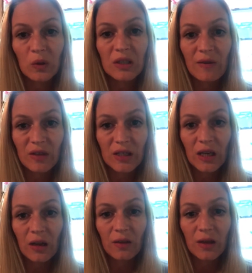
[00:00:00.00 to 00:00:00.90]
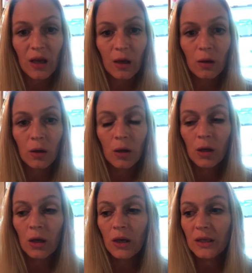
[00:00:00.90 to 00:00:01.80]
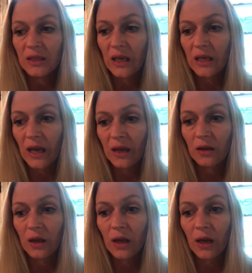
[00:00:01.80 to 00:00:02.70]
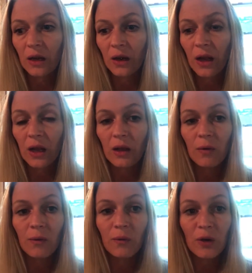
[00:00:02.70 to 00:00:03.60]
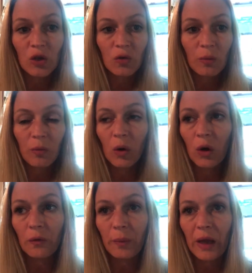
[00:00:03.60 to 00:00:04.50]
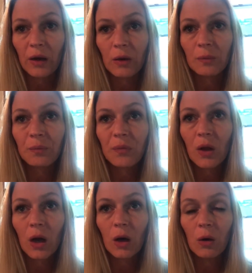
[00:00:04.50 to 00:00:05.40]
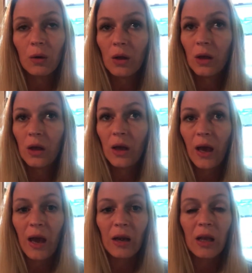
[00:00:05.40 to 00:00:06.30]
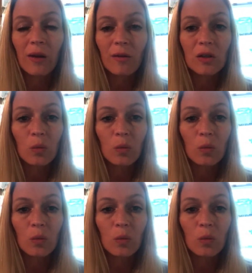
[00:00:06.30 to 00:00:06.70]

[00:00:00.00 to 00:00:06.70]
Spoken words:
devastating thing to get in a fish room of beta. And here is